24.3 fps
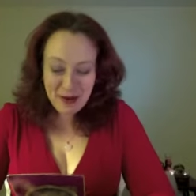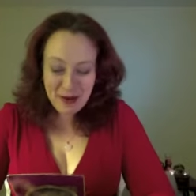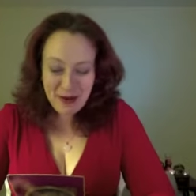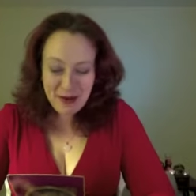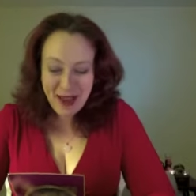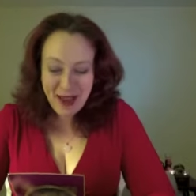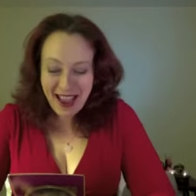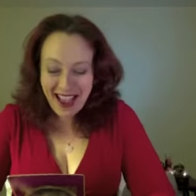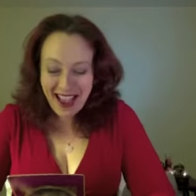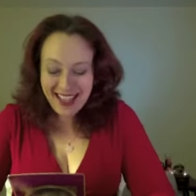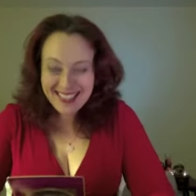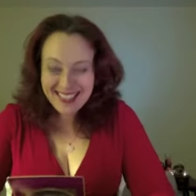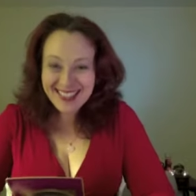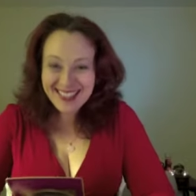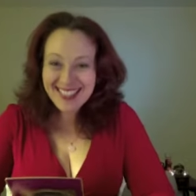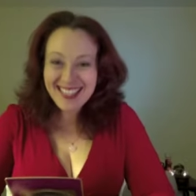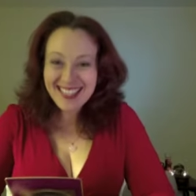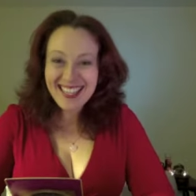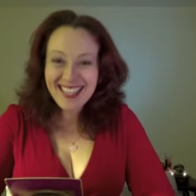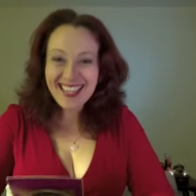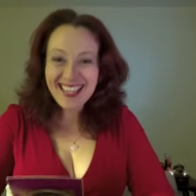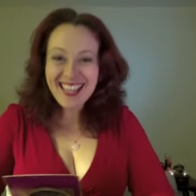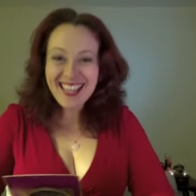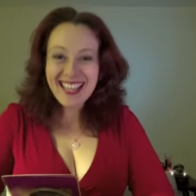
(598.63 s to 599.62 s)
past
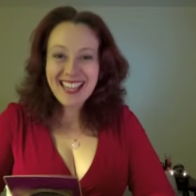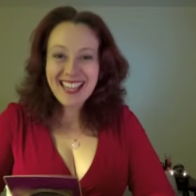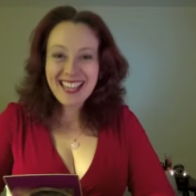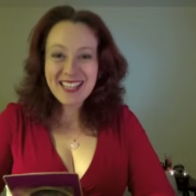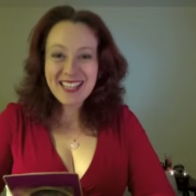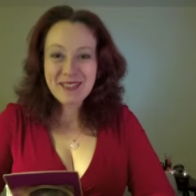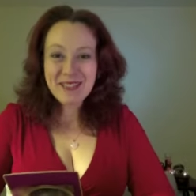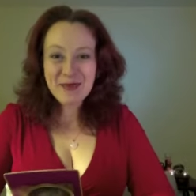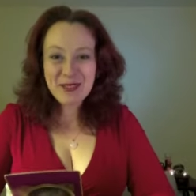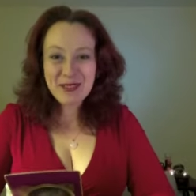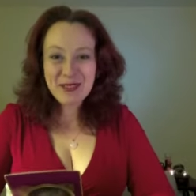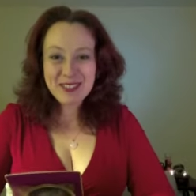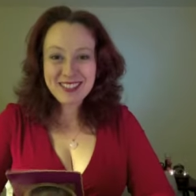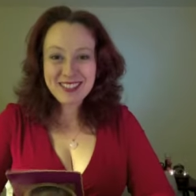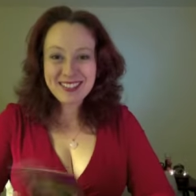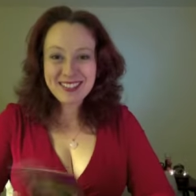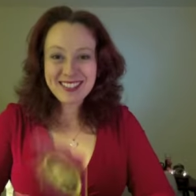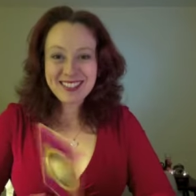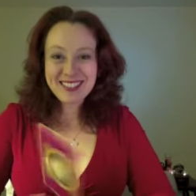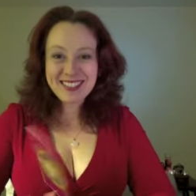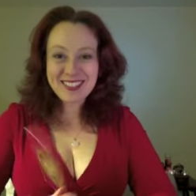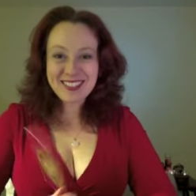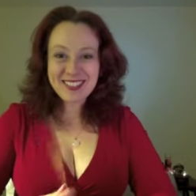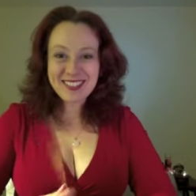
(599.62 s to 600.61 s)
is
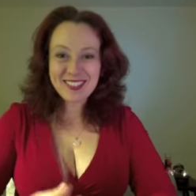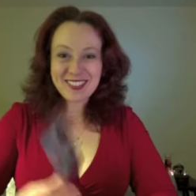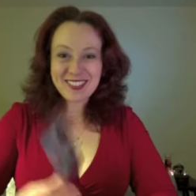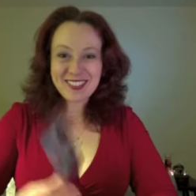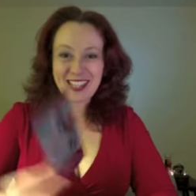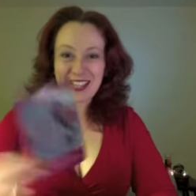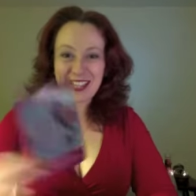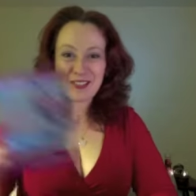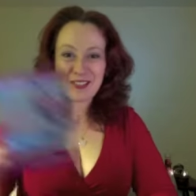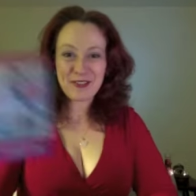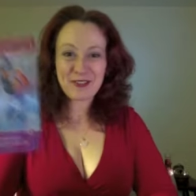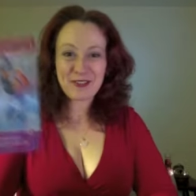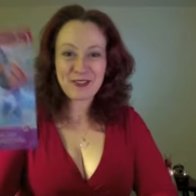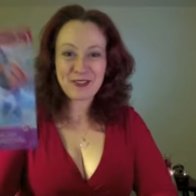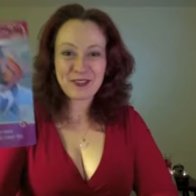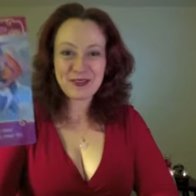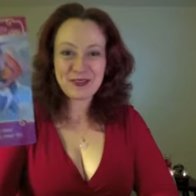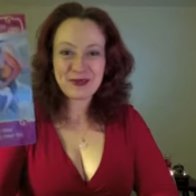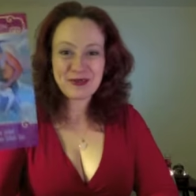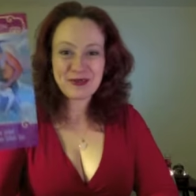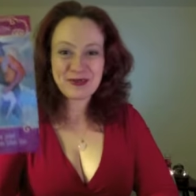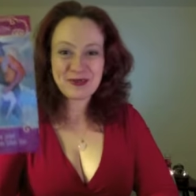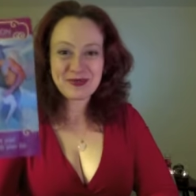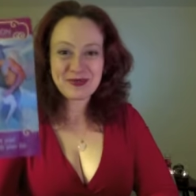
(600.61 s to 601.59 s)
returning to your life.
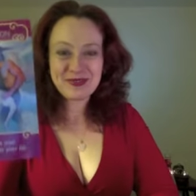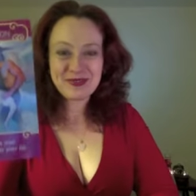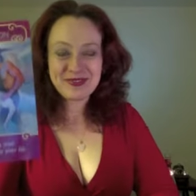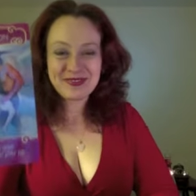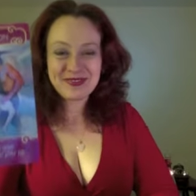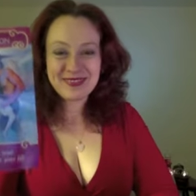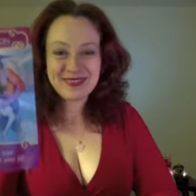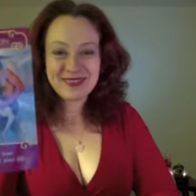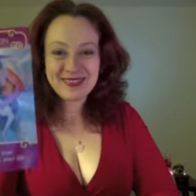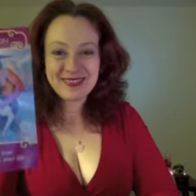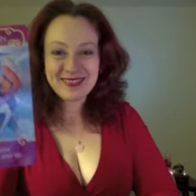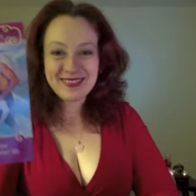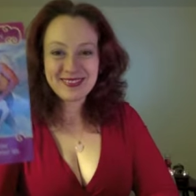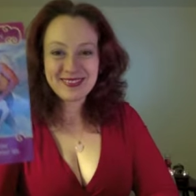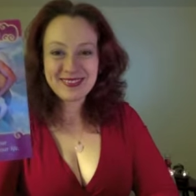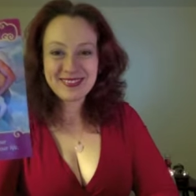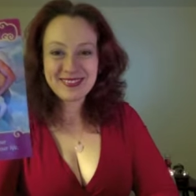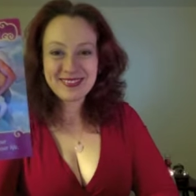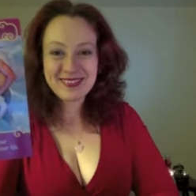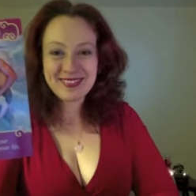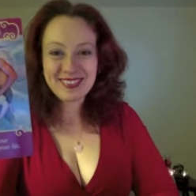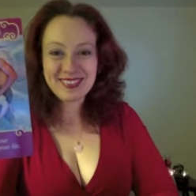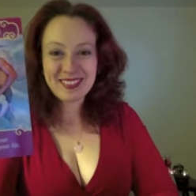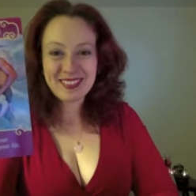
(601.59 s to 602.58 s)

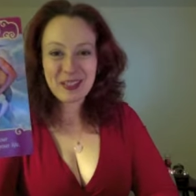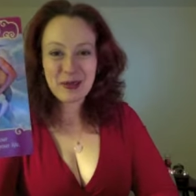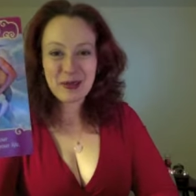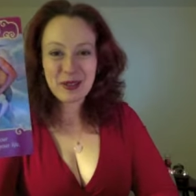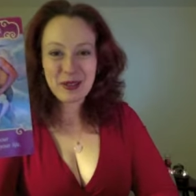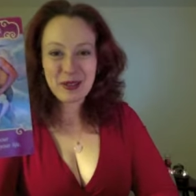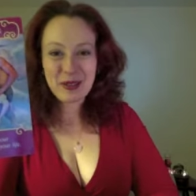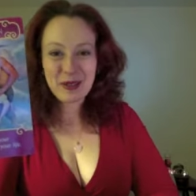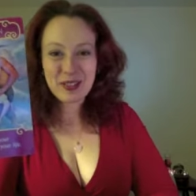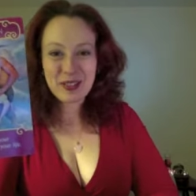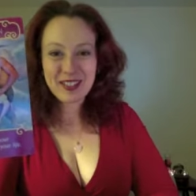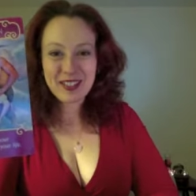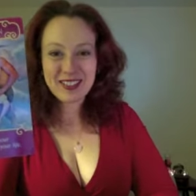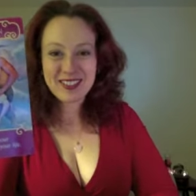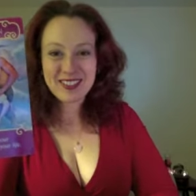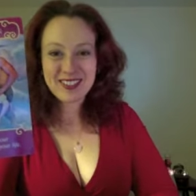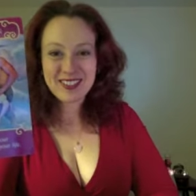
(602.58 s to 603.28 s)
There we go, kids.